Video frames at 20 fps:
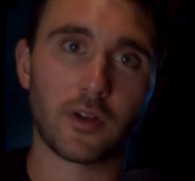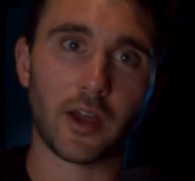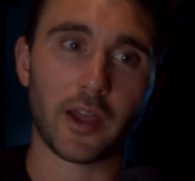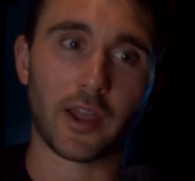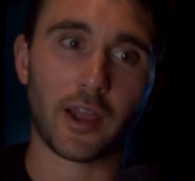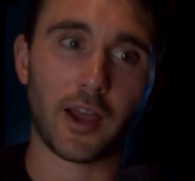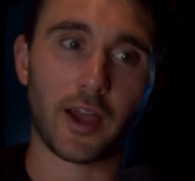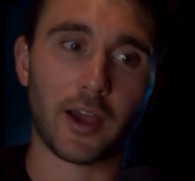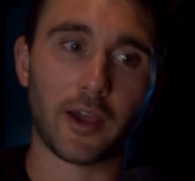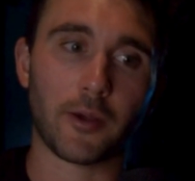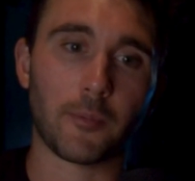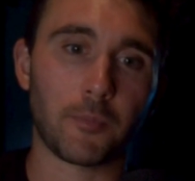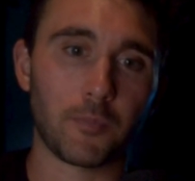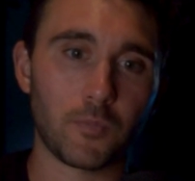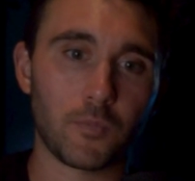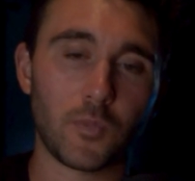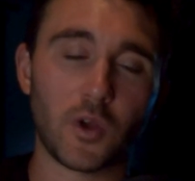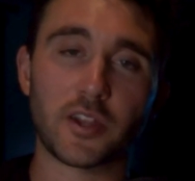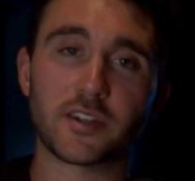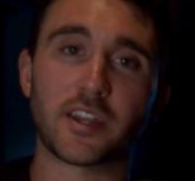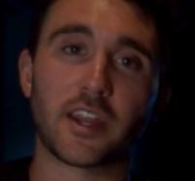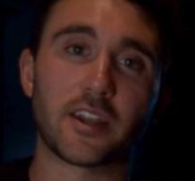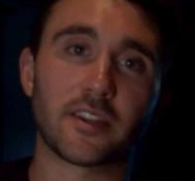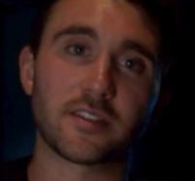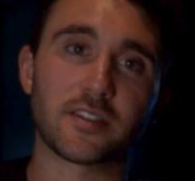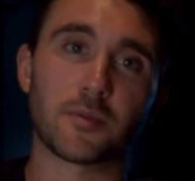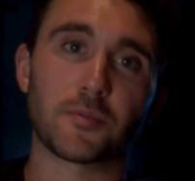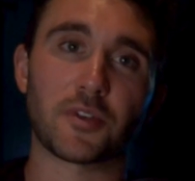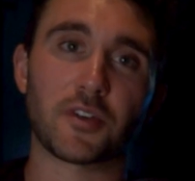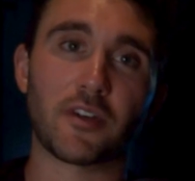Like I
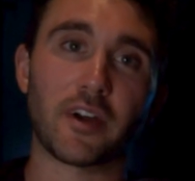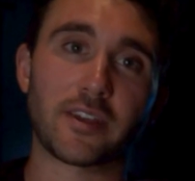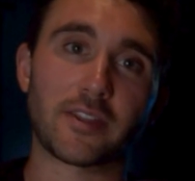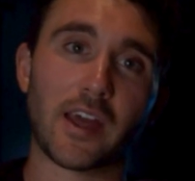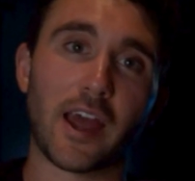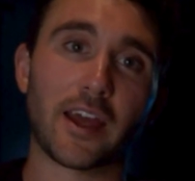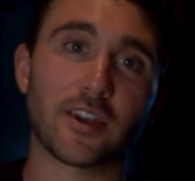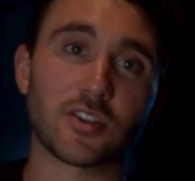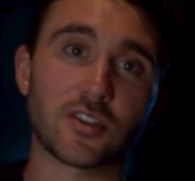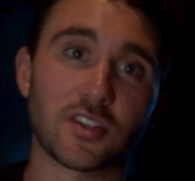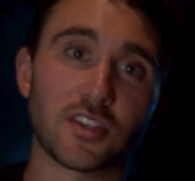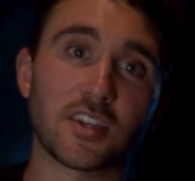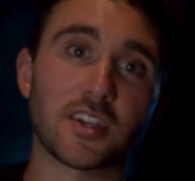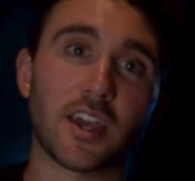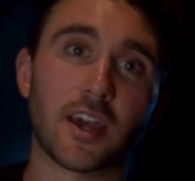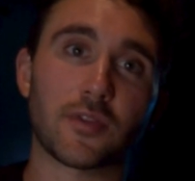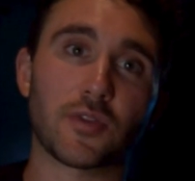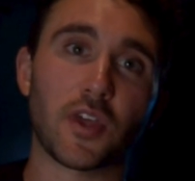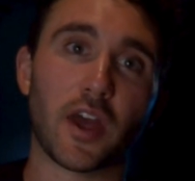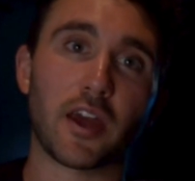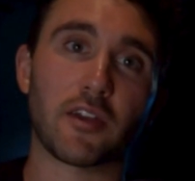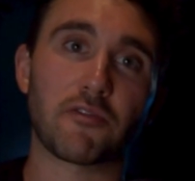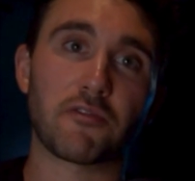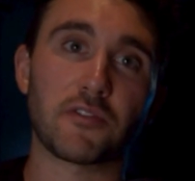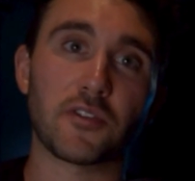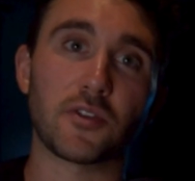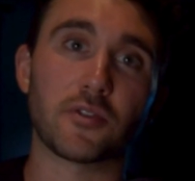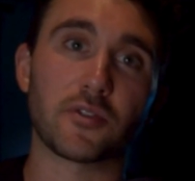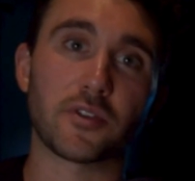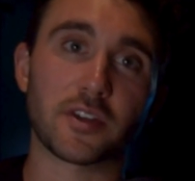attended something like that just to get that
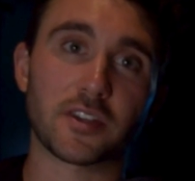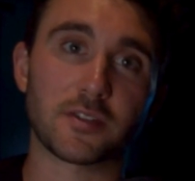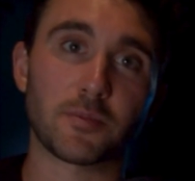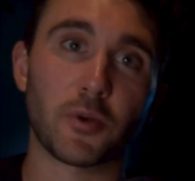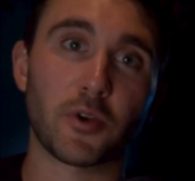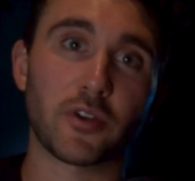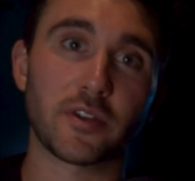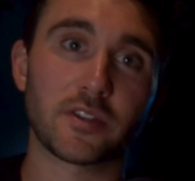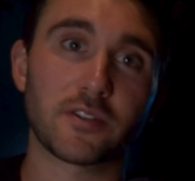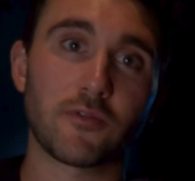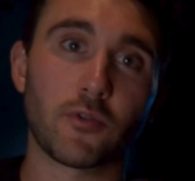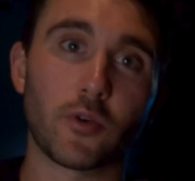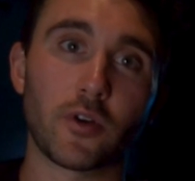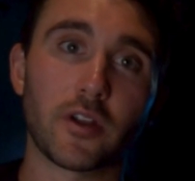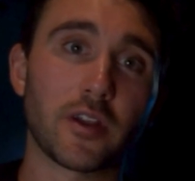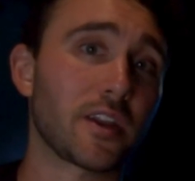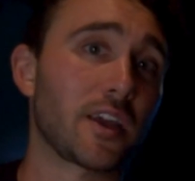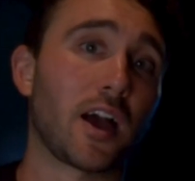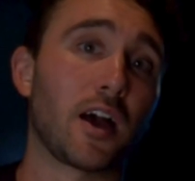feel and experience for it,